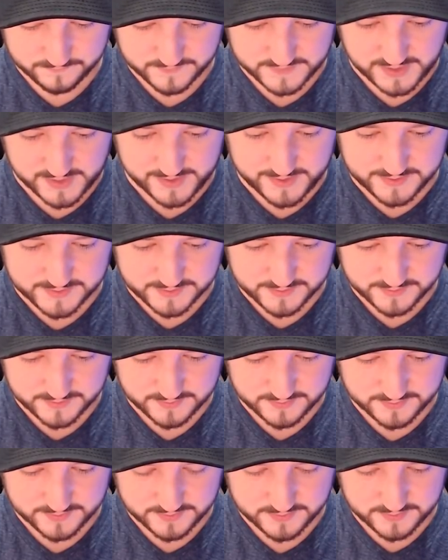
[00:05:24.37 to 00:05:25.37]
Nice.
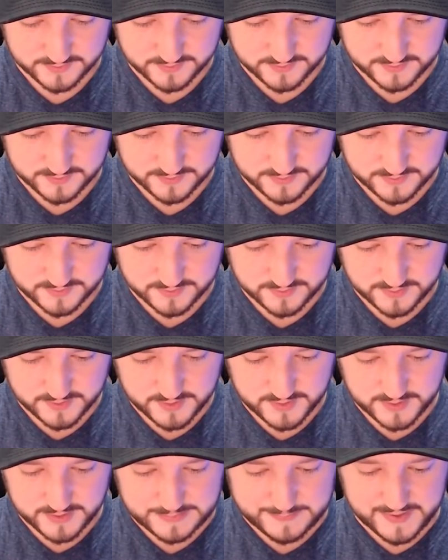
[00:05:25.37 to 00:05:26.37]

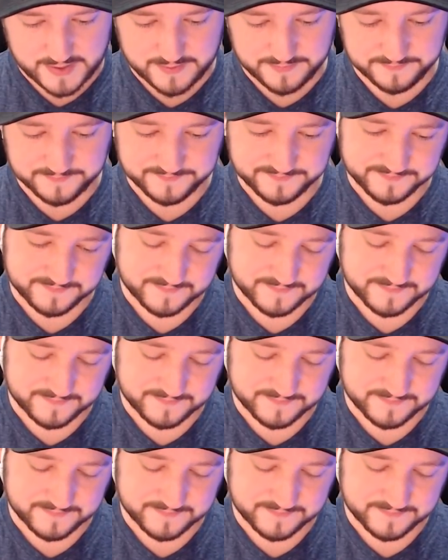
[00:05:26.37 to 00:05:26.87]
I mean,